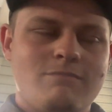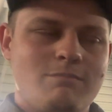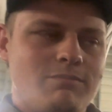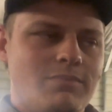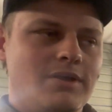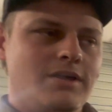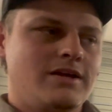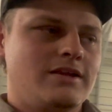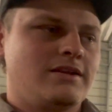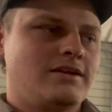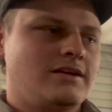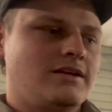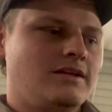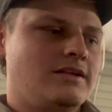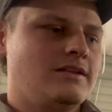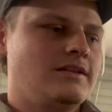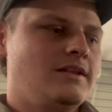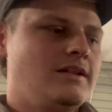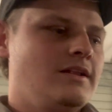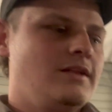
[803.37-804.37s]

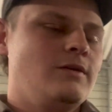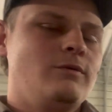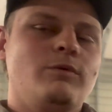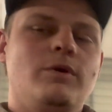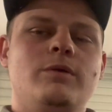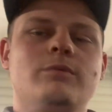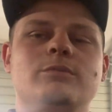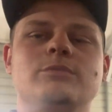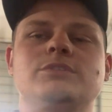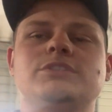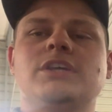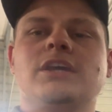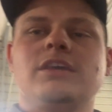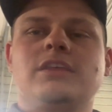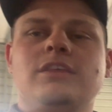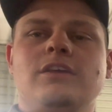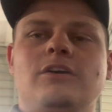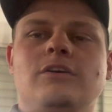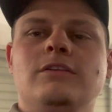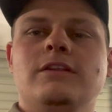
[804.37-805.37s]
But we will
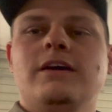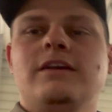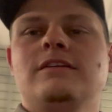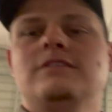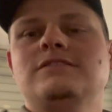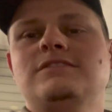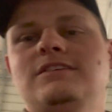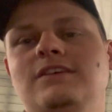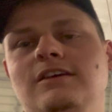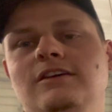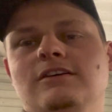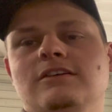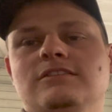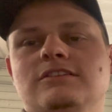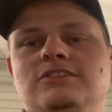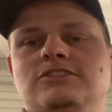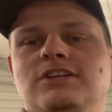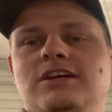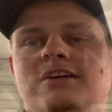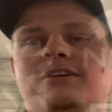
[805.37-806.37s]
check y'all later. See y'all at the
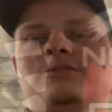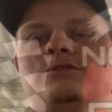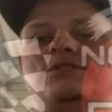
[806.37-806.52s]
track on